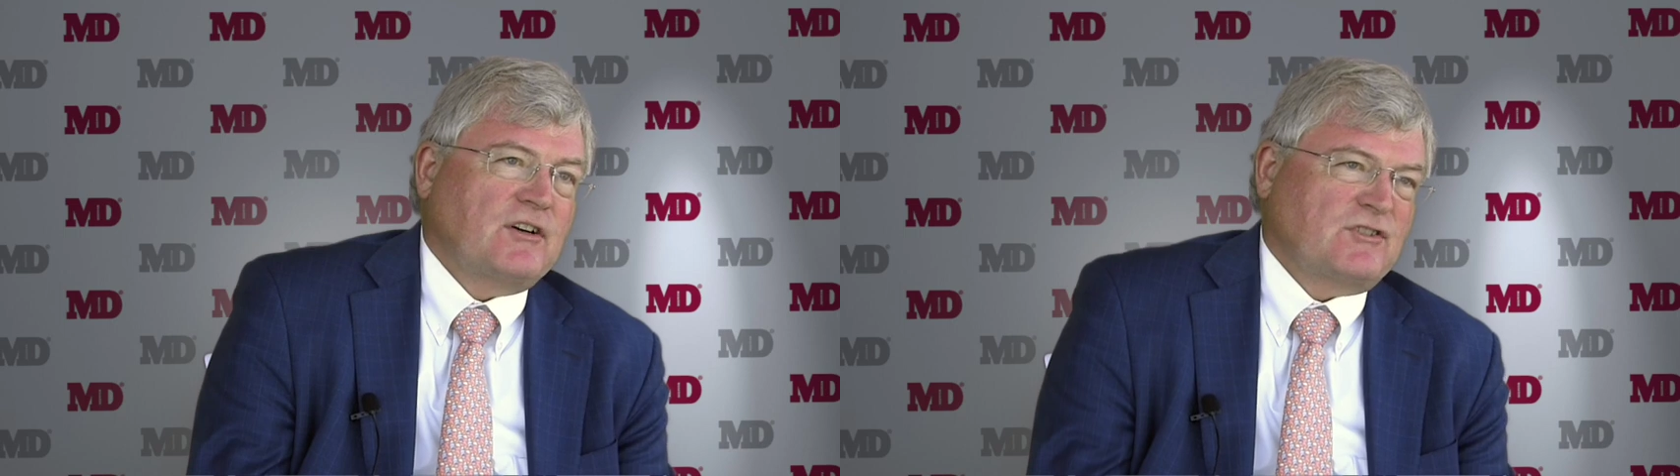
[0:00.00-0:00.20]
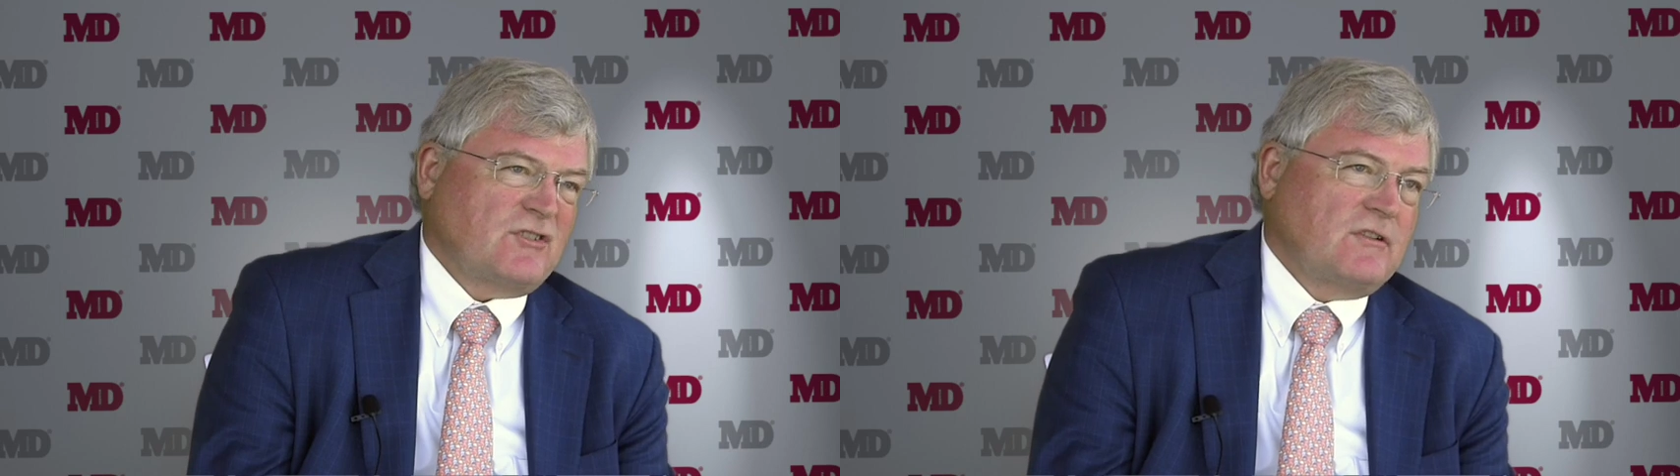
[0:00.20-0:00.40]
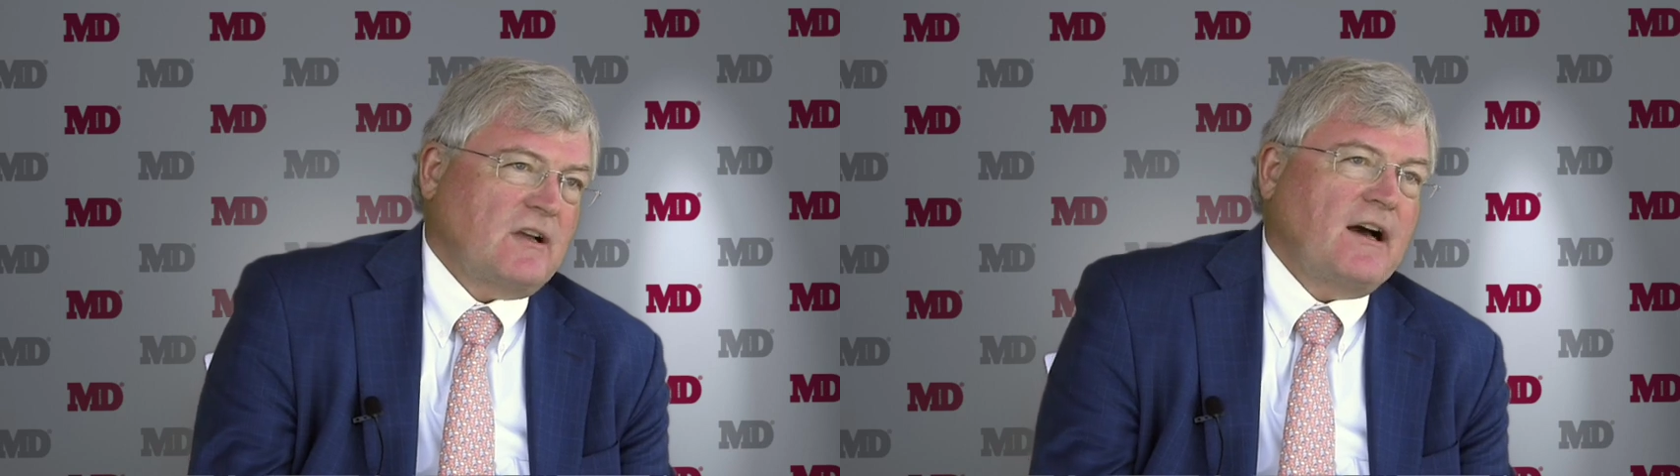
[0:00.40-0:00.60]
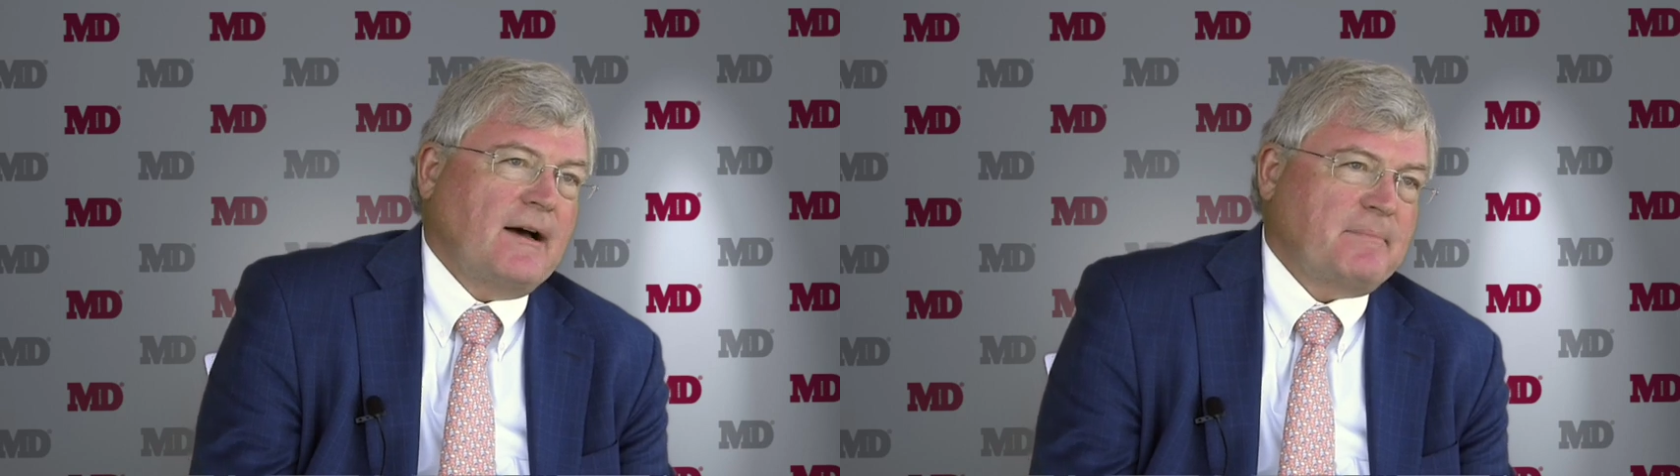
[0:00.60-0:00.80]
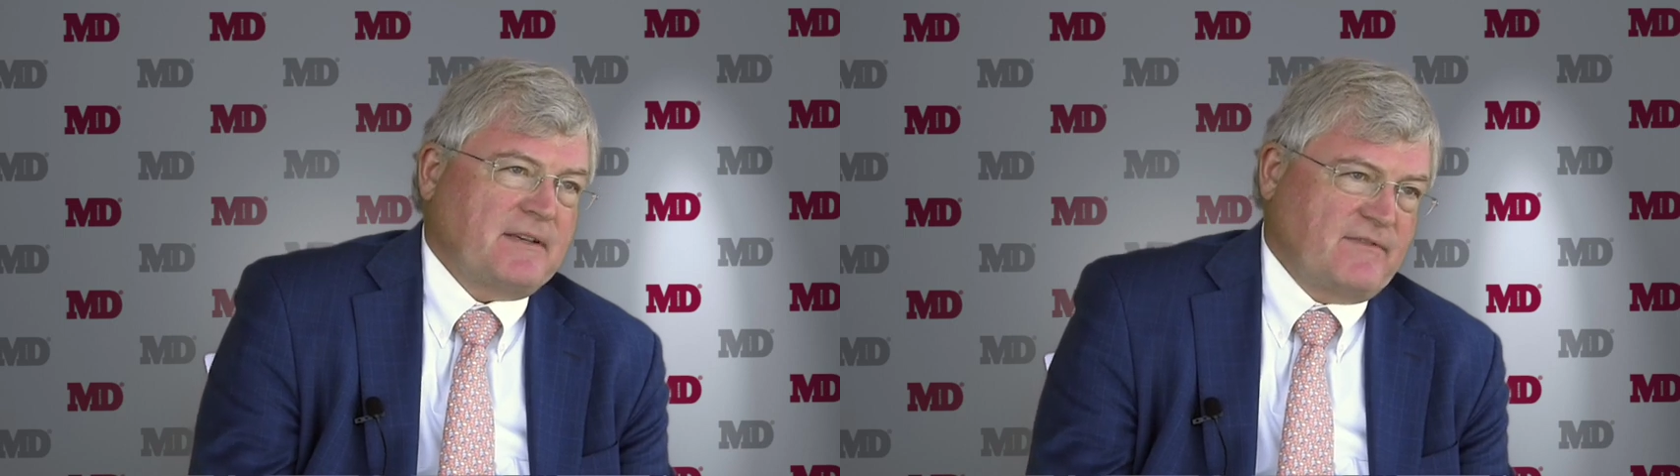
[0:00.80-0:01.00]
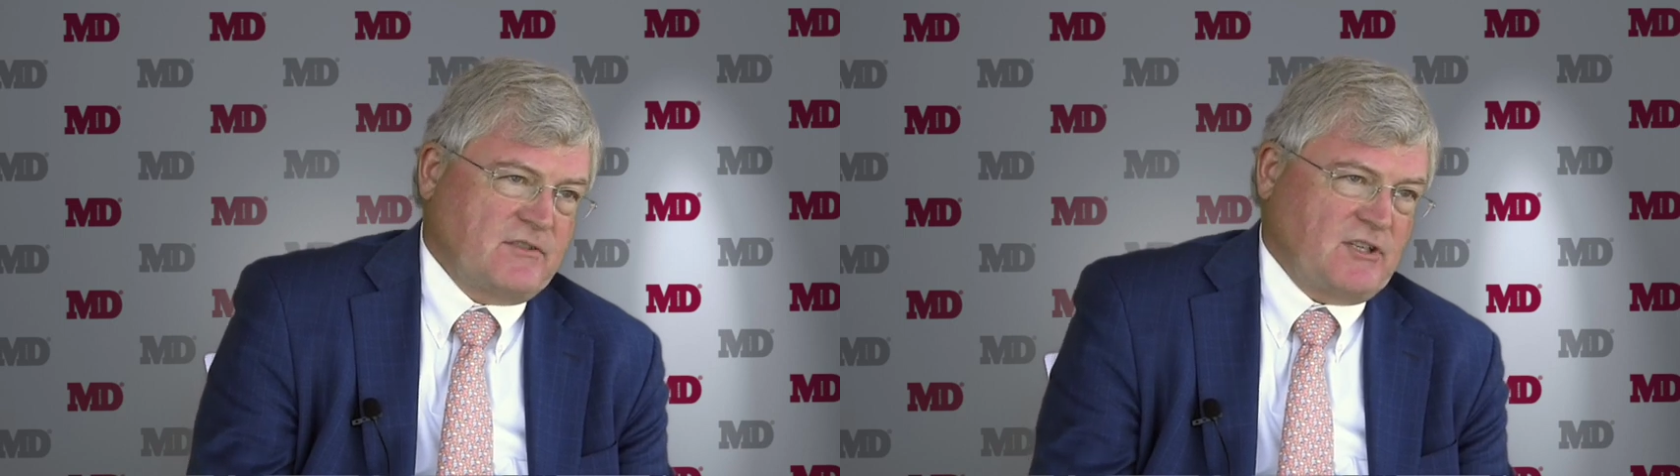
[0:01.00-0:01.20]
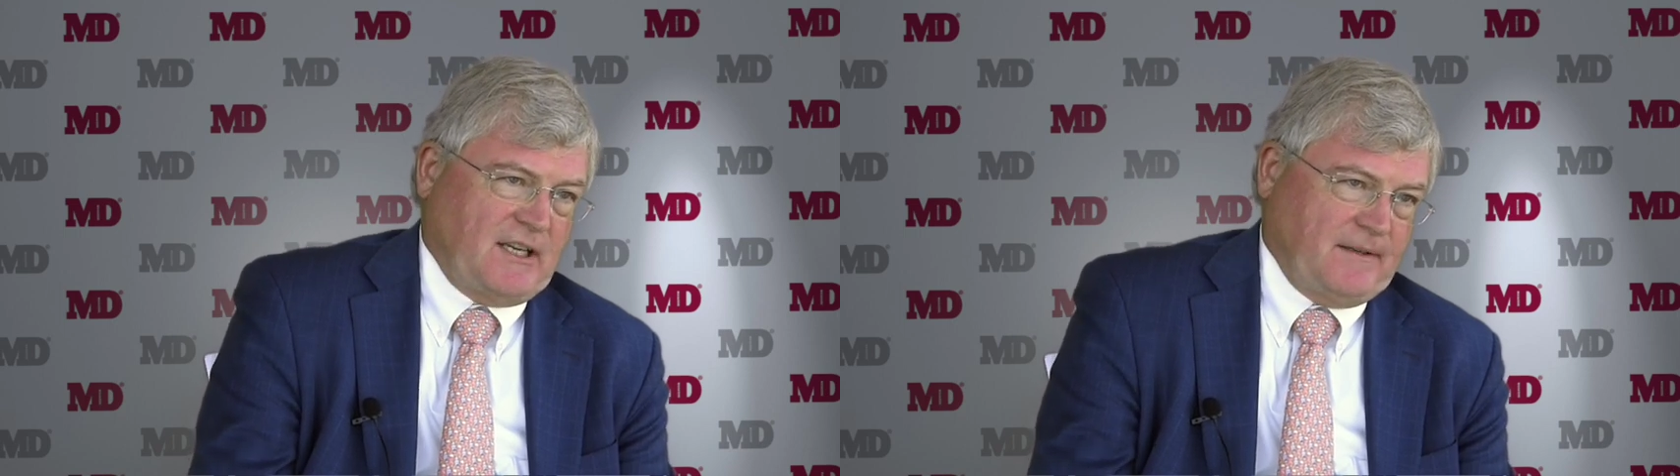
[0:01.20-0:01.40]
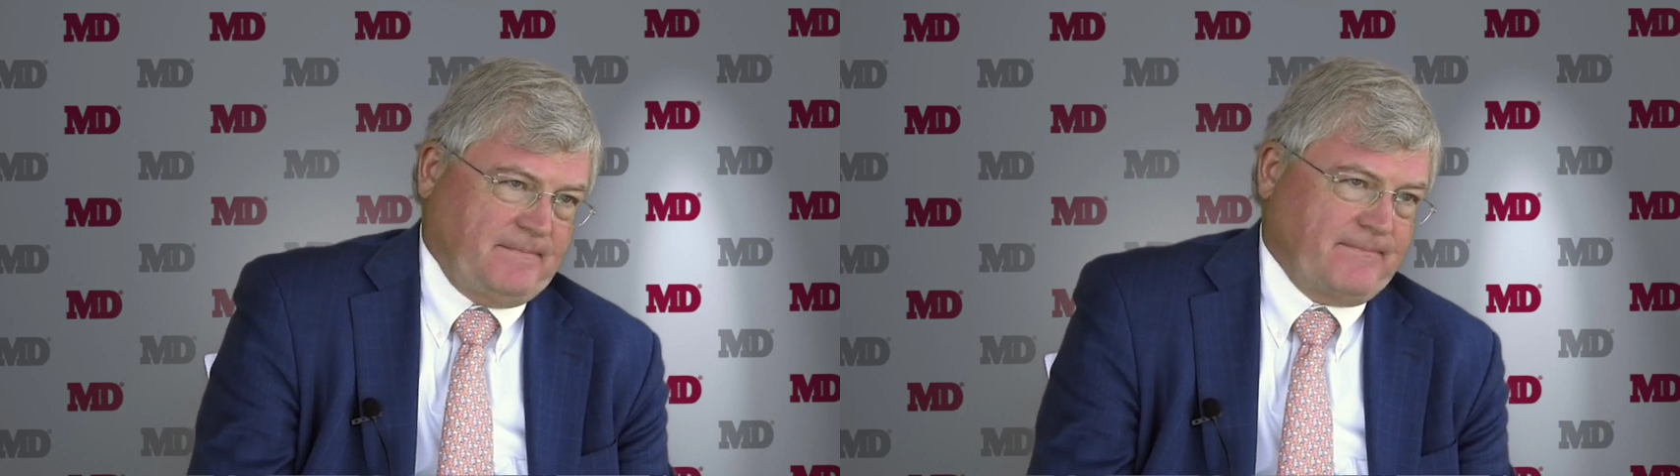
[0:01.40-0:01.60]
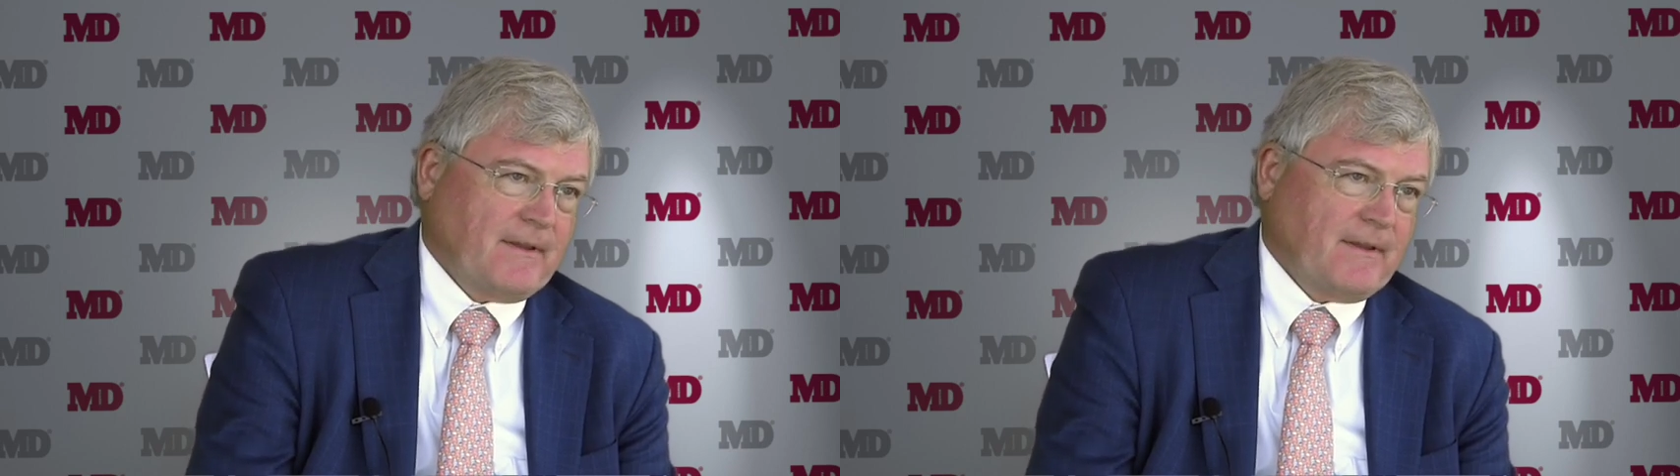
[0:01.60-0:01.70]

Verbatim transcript: functional copy of the gene.